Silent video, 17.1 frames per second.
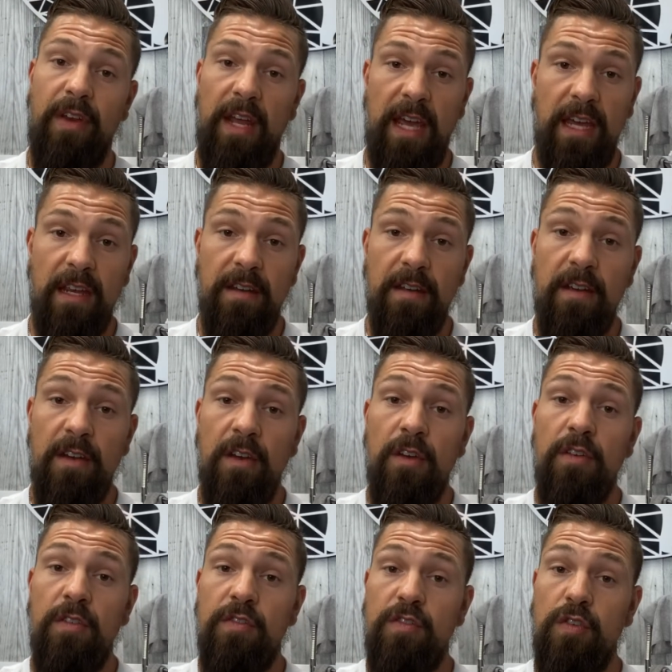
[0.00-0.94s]
8
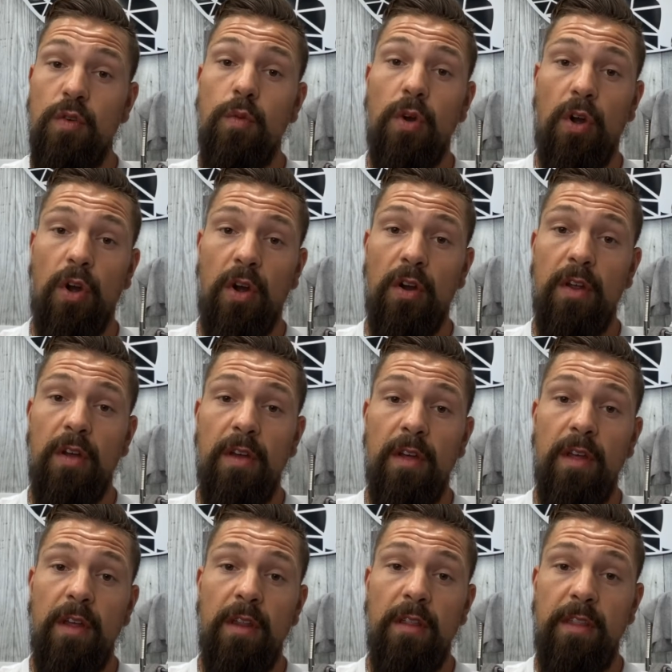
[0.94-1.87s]
sooner
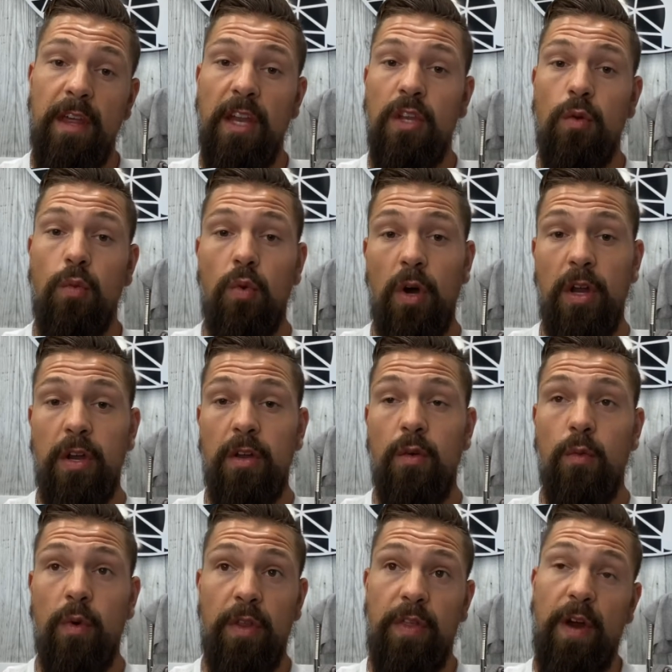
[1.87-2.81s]
than you would
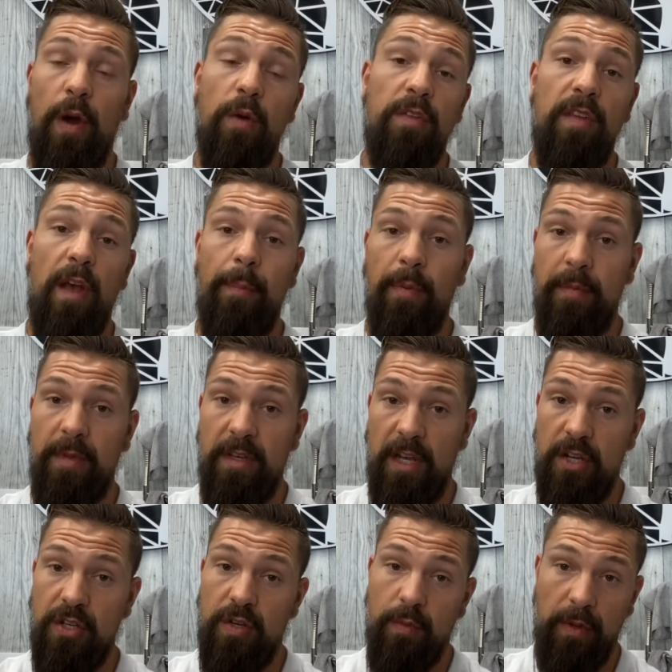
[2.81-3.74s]
without
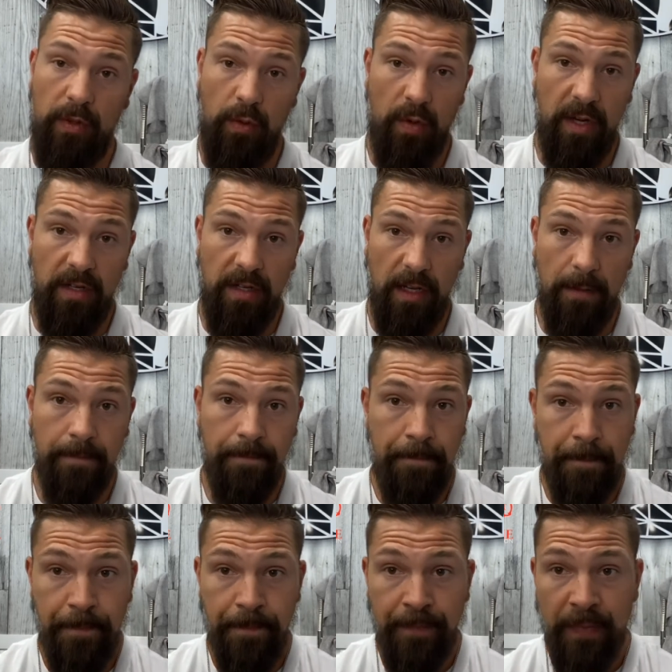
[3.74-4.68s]
supplementation with
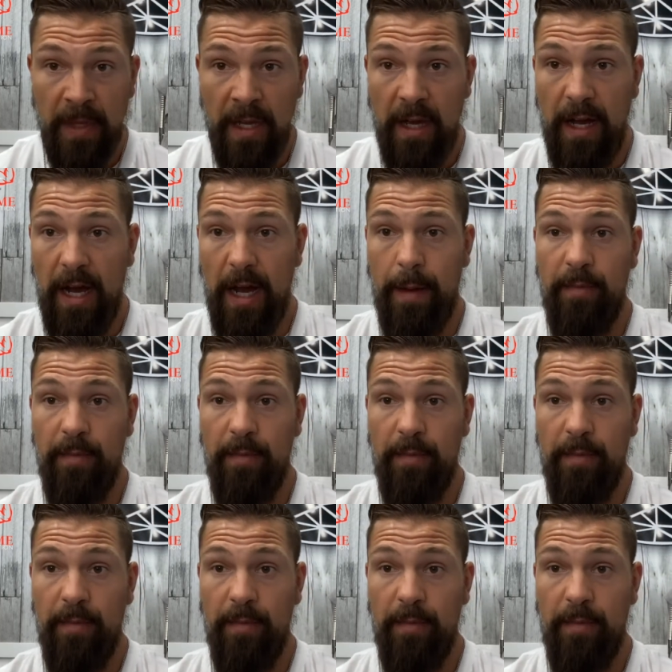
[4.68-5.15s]
creatine.